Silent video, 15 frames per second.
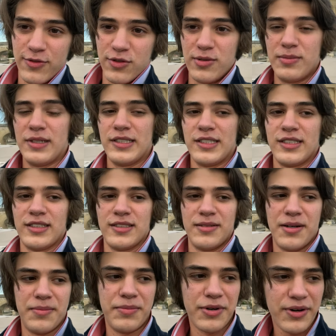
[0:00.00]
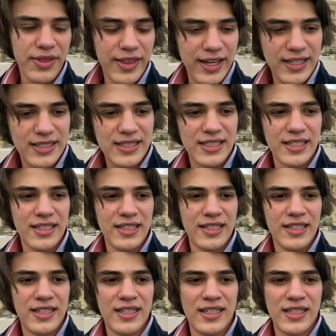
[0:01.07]
for me. My birthdays,
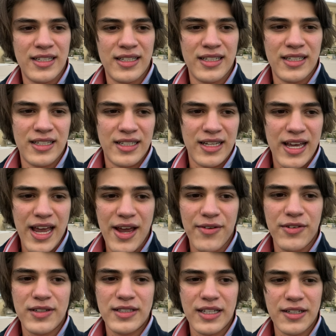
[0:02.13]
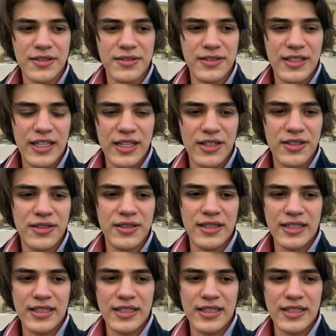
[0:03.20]
every single year,